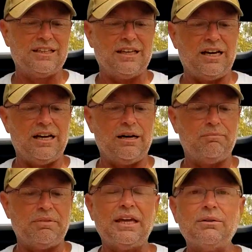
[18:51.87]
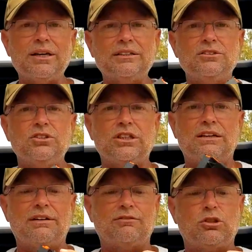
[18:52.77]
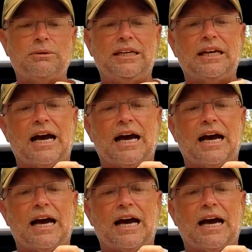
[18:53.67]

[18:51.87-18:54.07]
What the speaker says: Anyway, you can never have too many.